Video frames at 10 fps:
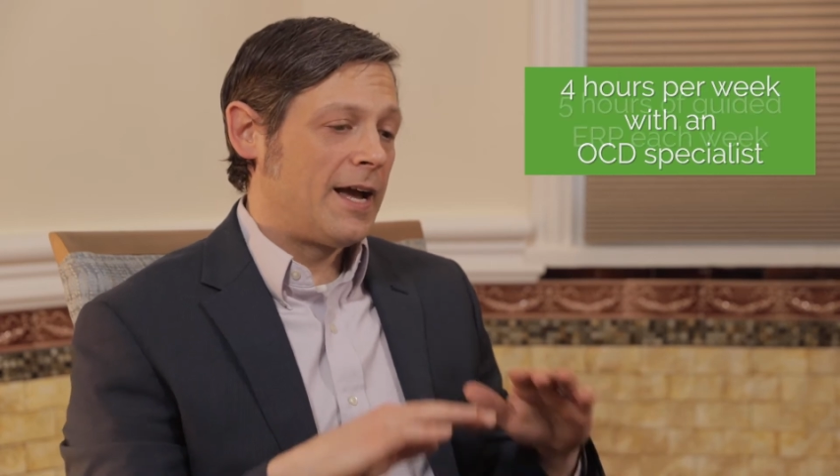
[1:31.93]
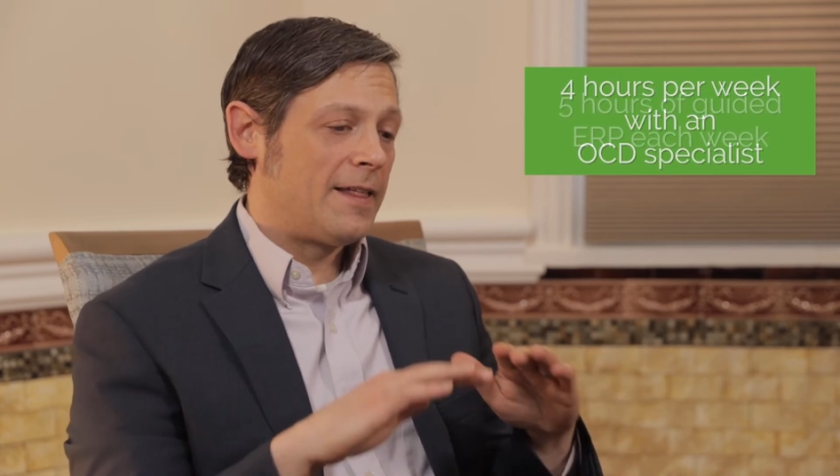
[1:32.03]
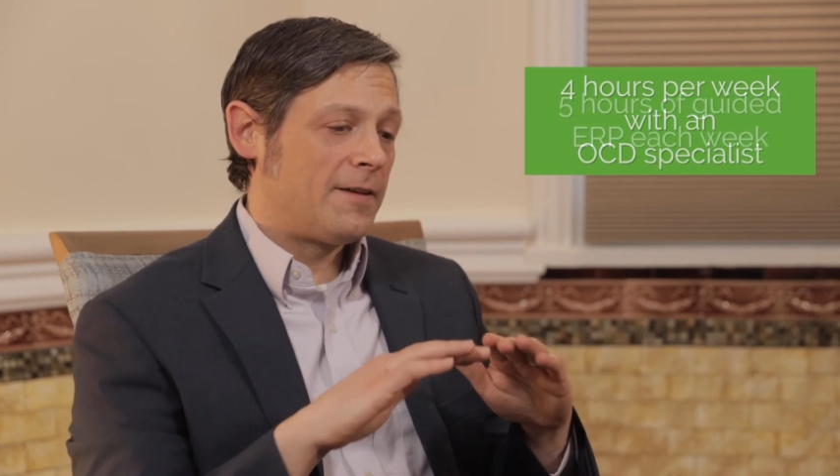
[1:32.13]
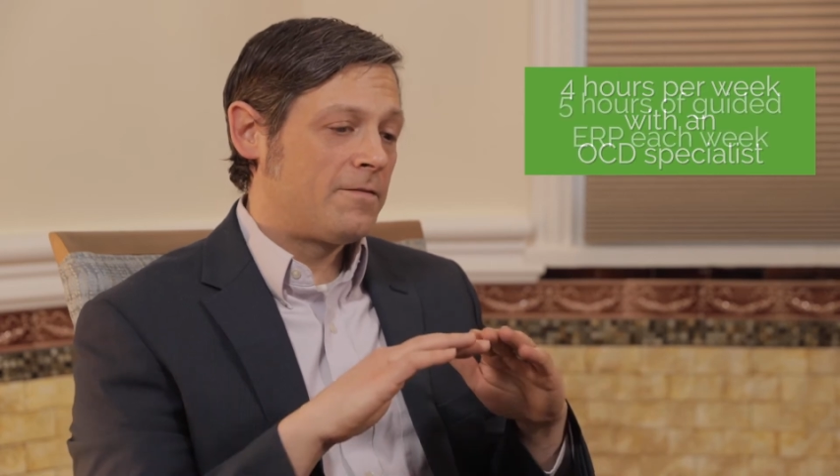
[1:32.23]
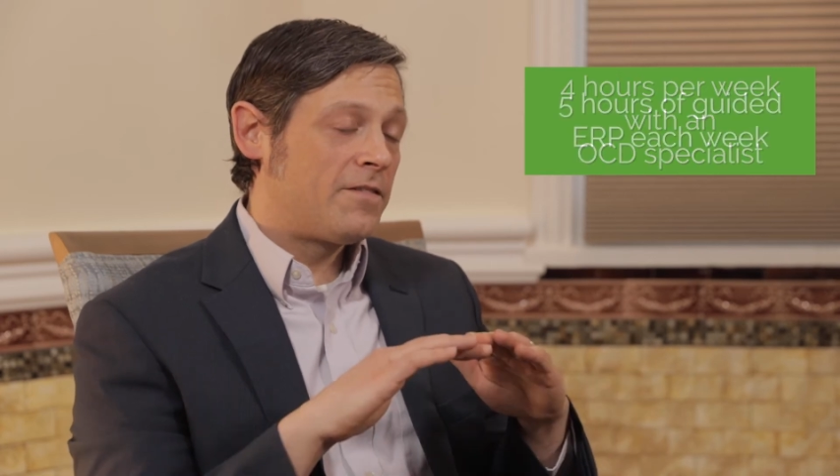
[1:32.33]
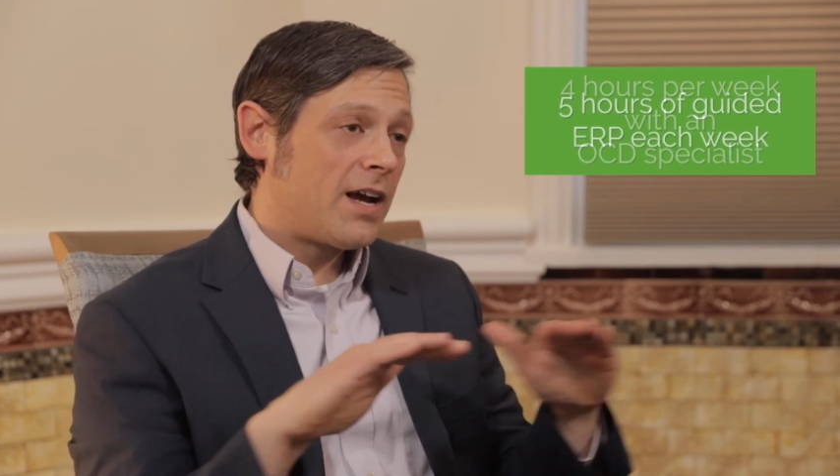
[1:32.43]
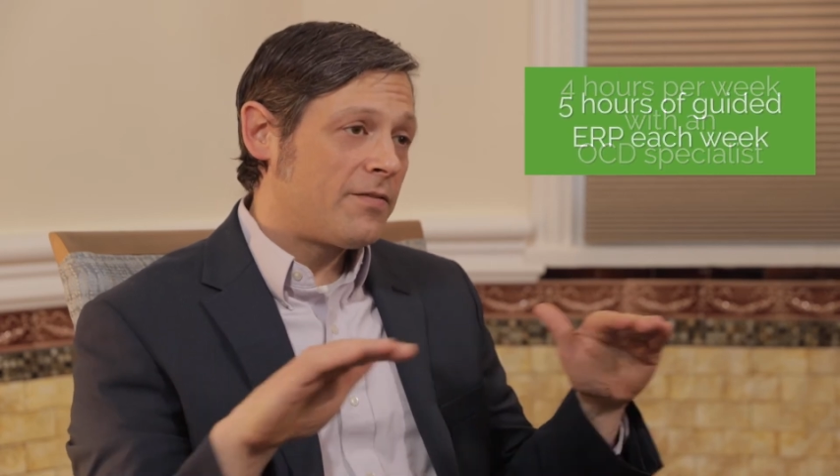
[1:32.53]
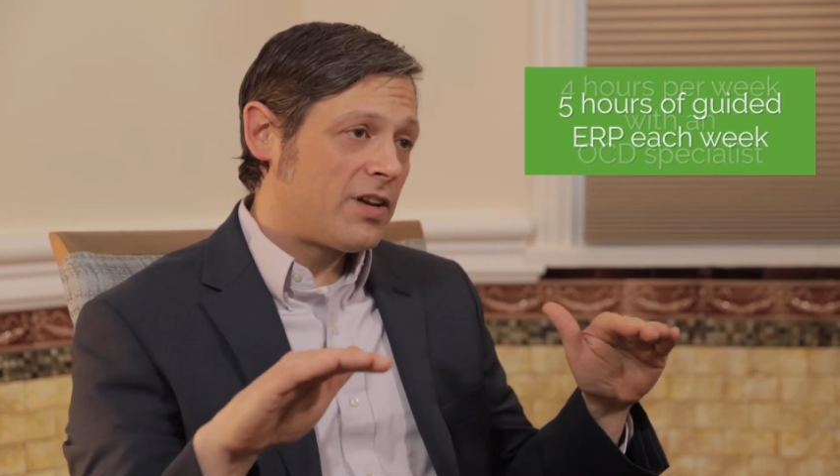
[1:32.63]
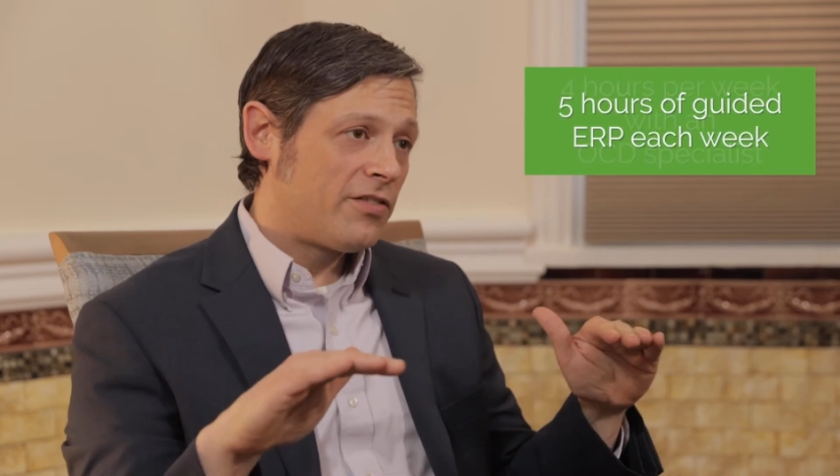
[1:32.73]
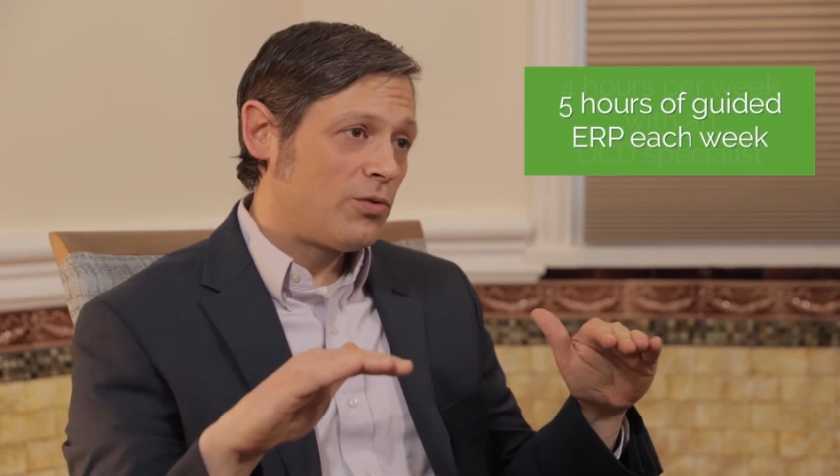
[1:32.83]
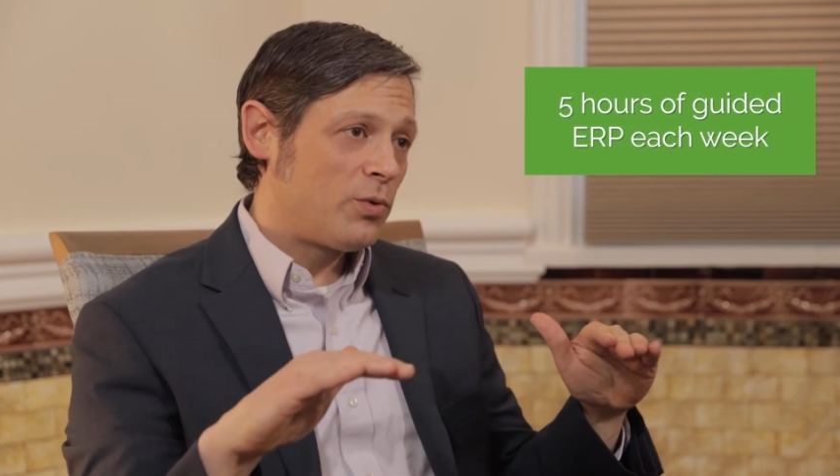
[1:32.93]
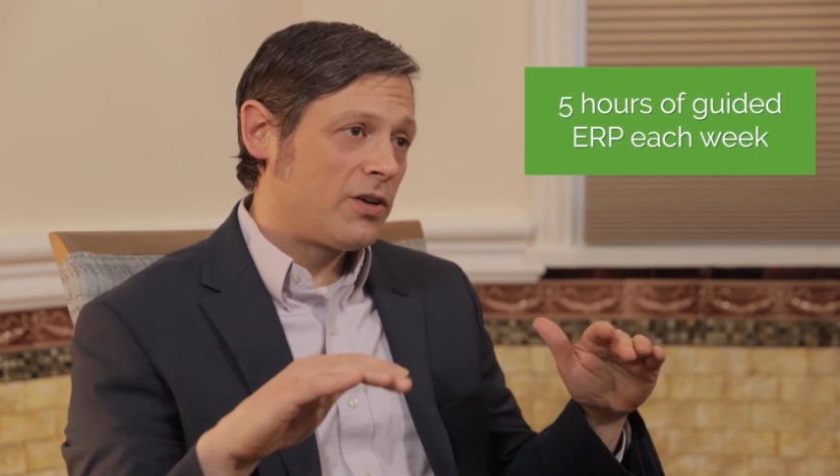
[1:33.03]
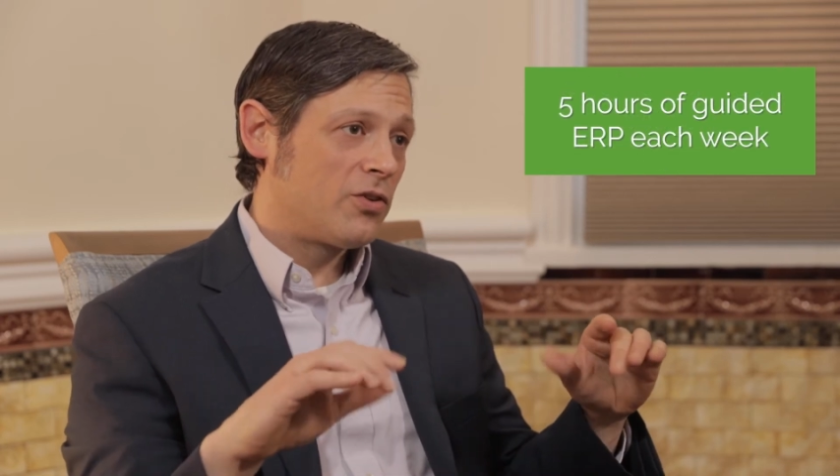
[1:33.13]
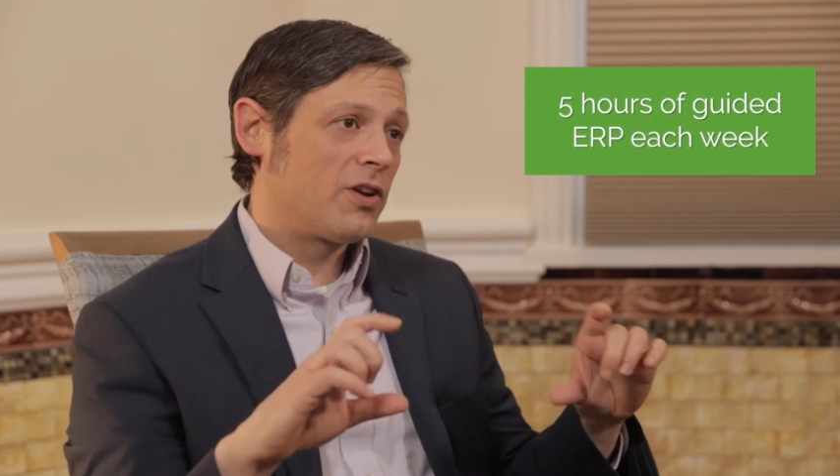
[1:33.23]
And then 5 days a week,